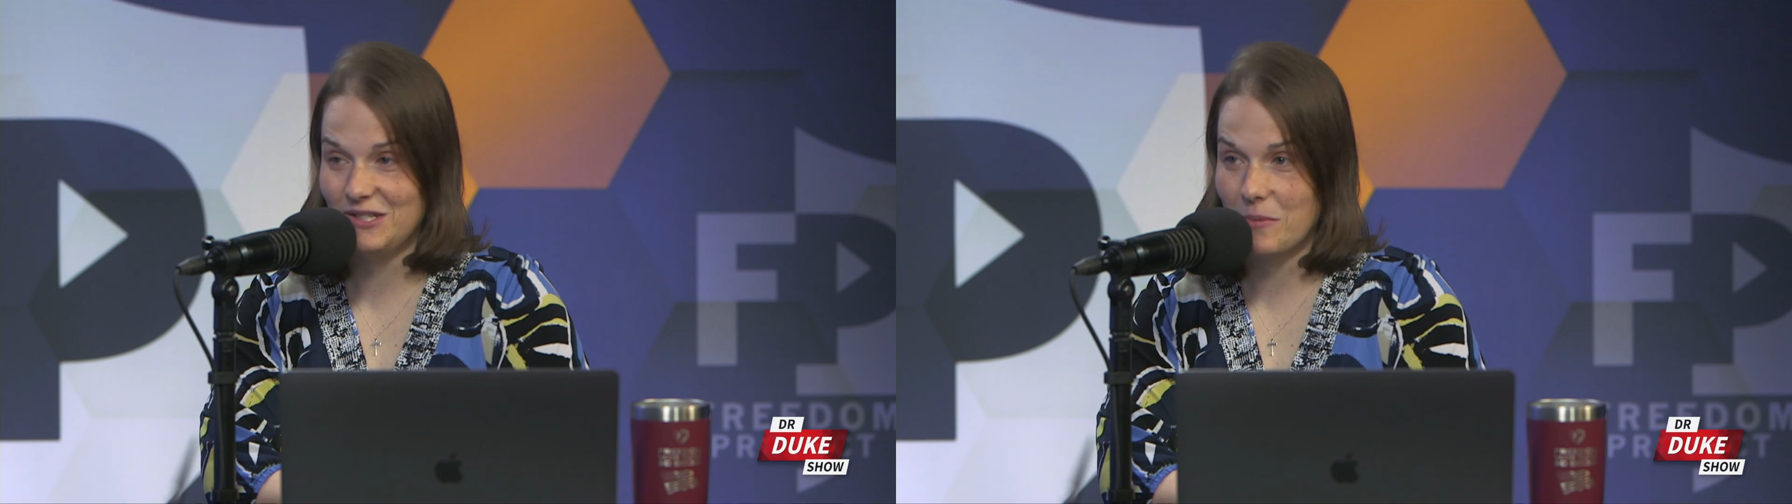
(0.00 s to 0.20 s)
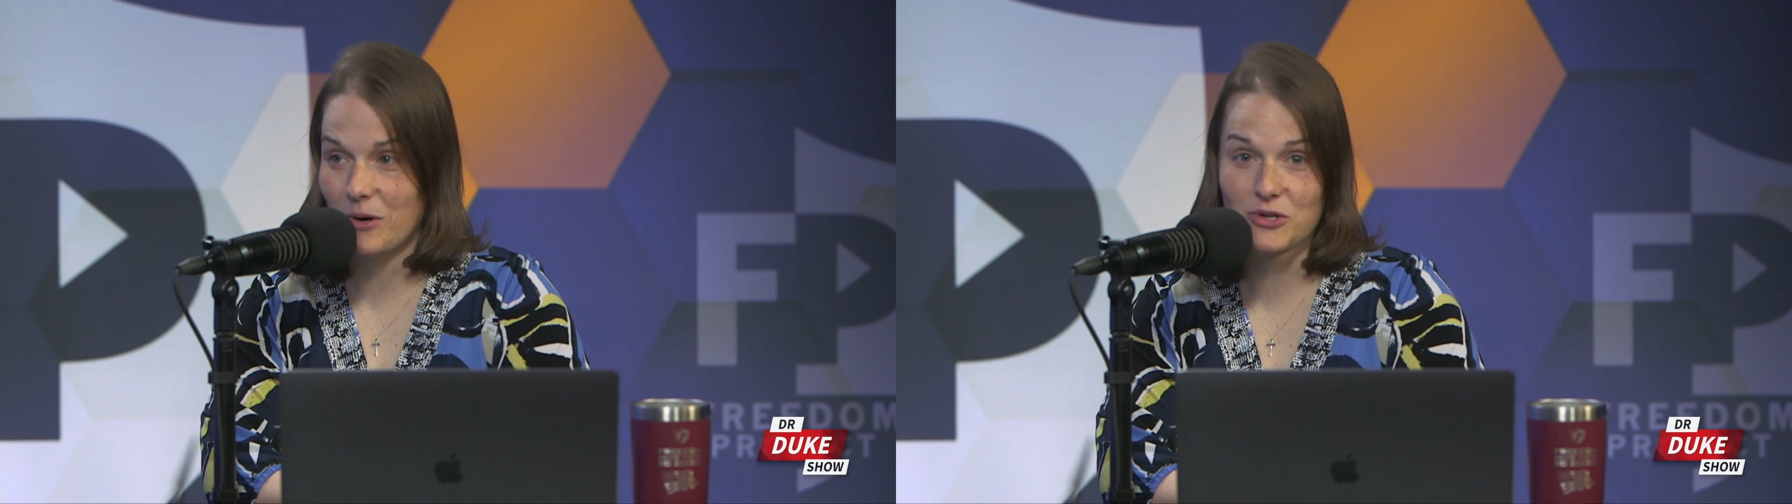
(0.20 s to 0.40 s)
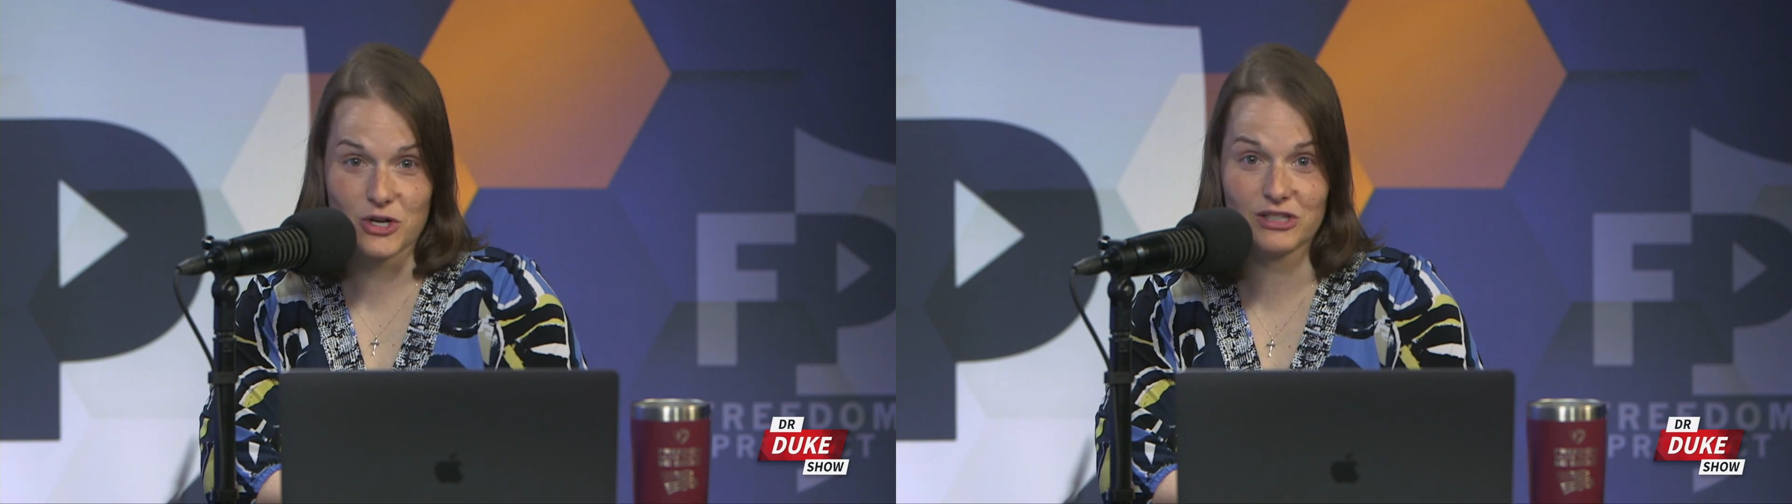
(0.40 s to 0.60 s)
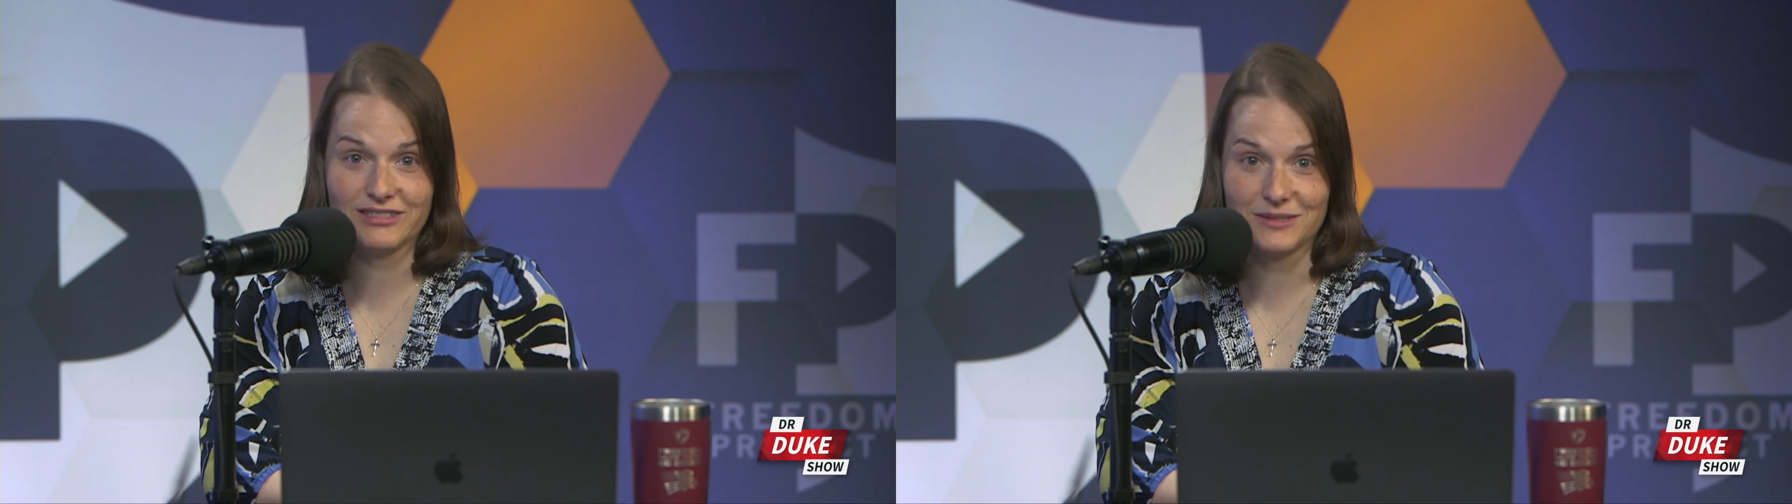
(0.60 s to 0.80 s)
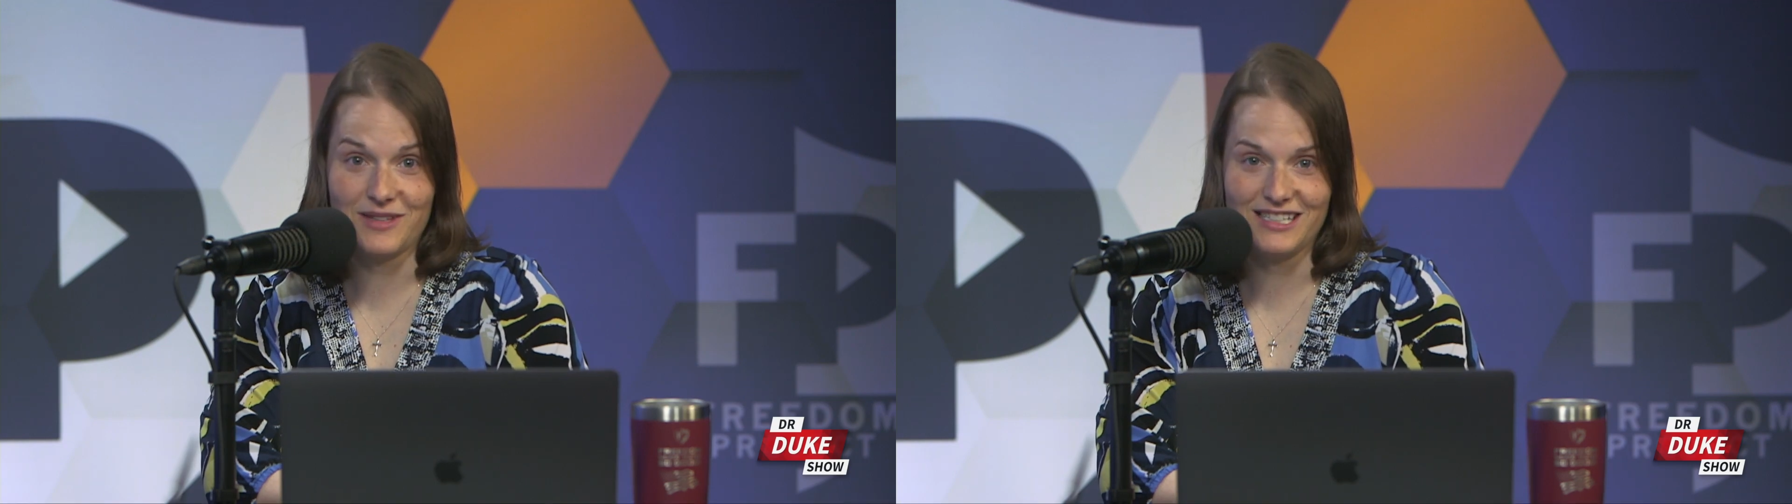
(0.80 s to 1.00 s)
know about
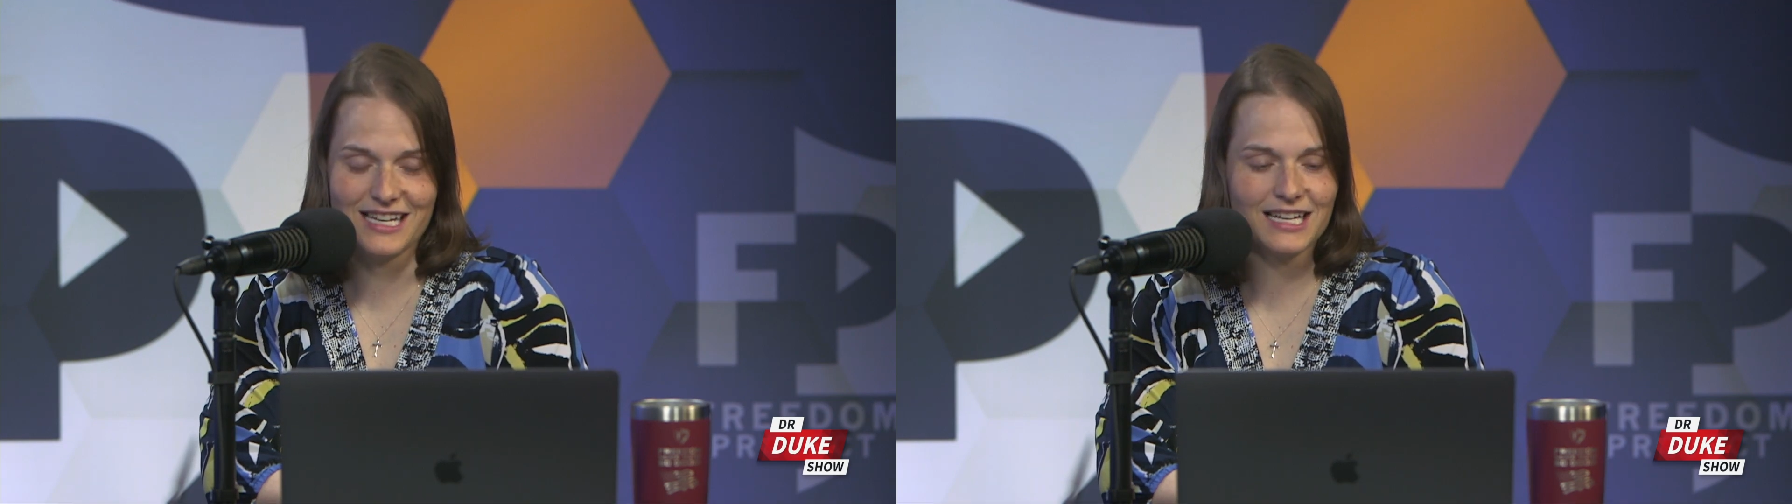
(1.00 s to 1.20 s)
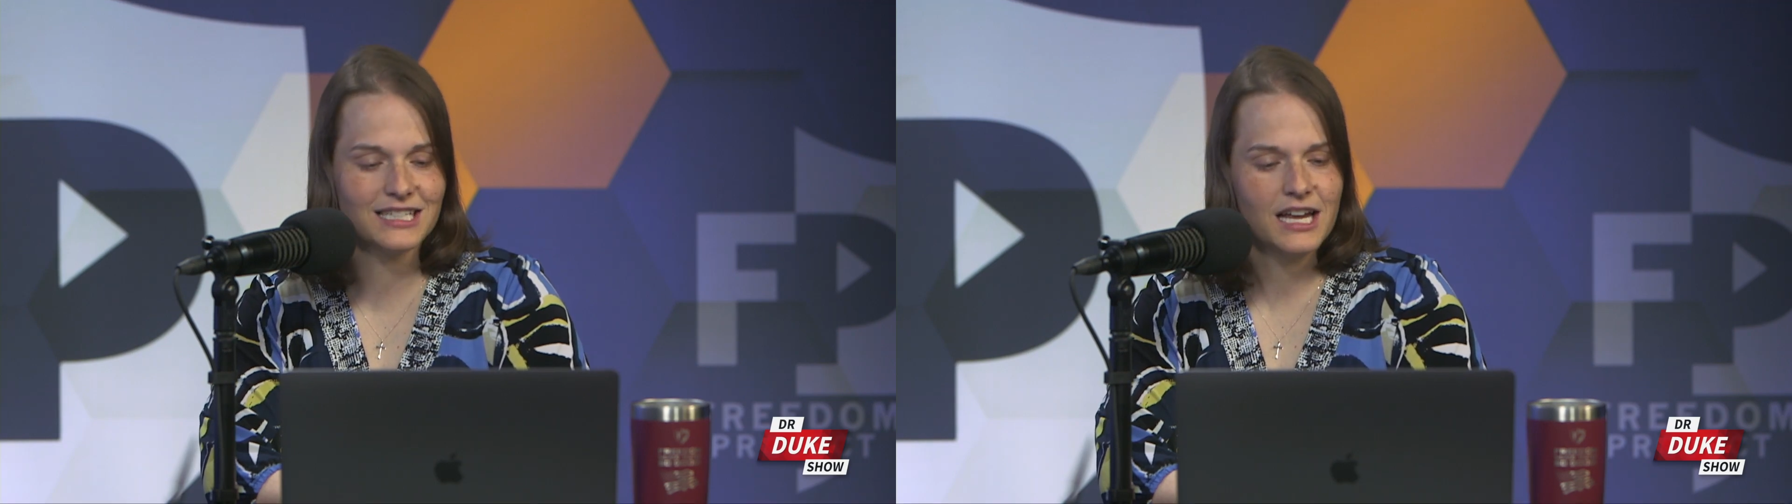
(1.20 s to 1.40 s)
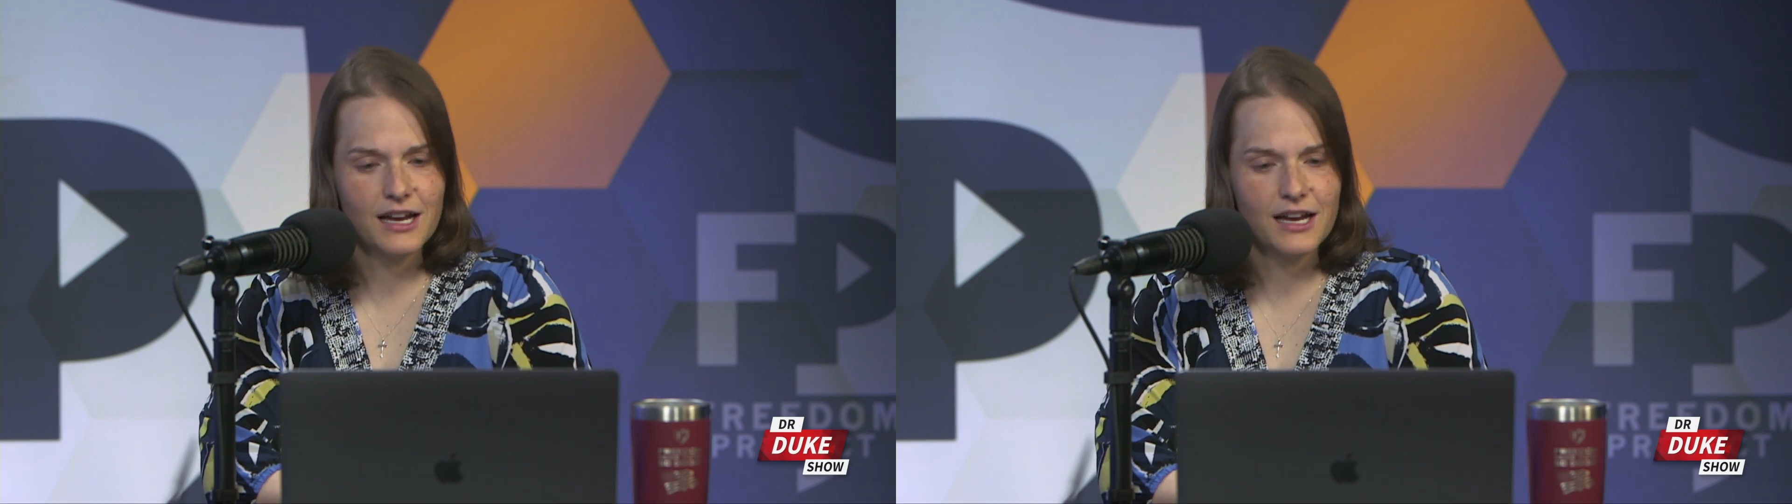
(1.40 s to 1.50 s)
journalism these days